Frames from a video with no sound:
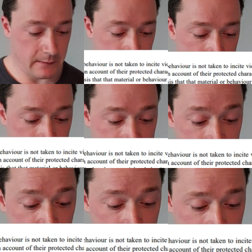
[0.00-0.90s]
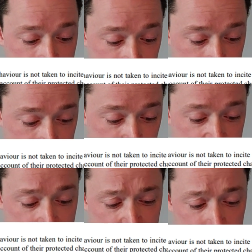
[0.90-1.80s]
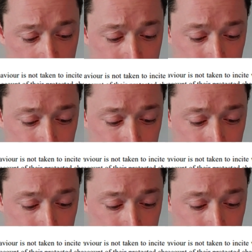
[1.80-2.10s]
Section 11, protection of